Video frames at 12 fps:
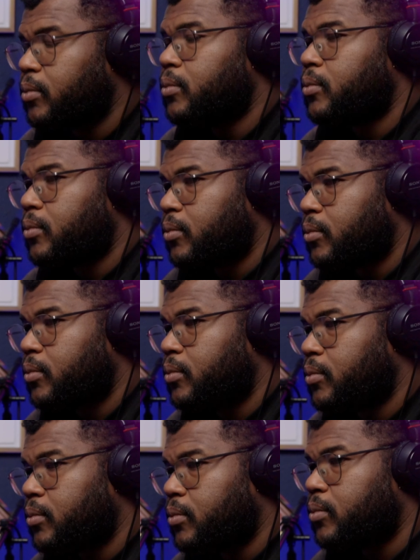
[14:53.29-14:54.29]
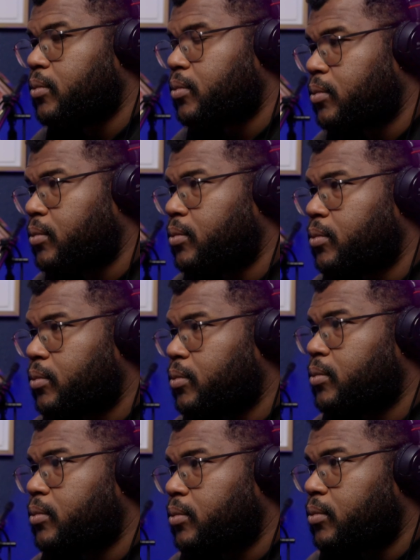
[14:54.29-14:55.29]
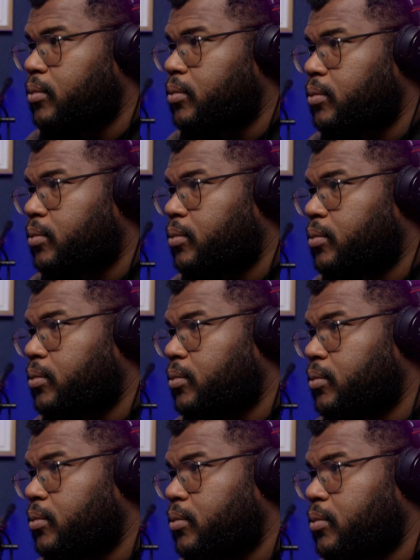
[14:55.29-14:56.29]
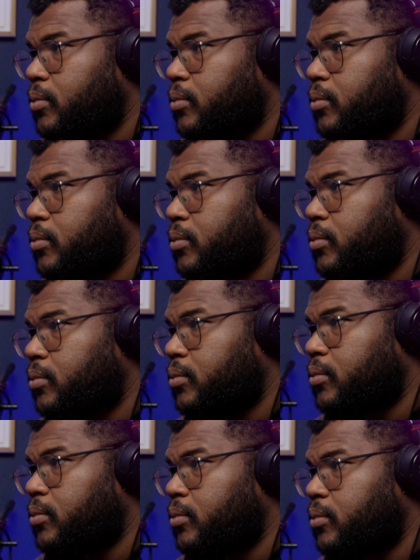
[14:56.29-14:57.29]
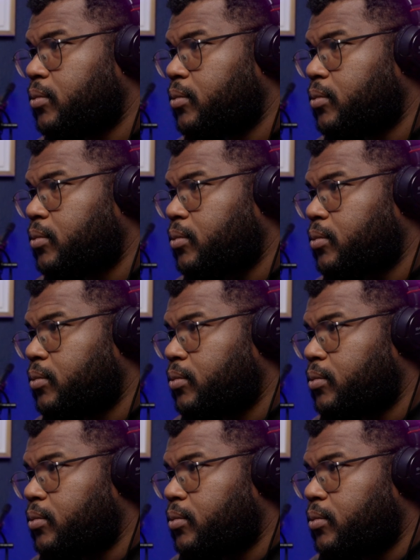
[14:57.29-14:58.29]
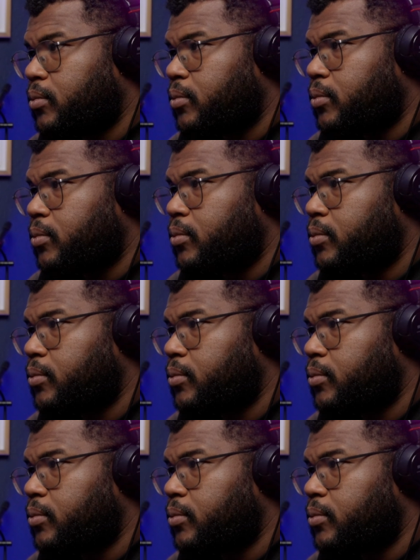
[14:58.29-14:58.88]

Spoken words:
(not speaking)